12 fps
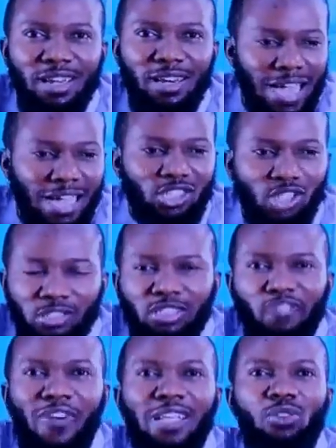They are
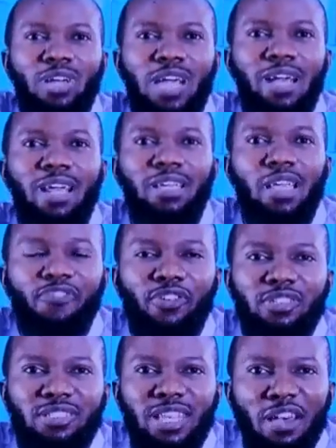justified to carry
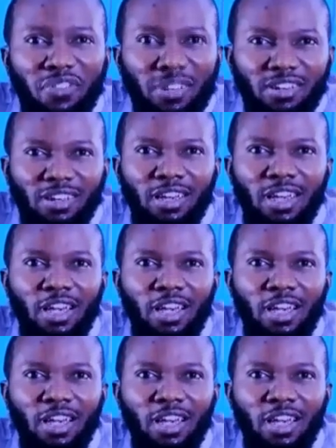AK-47.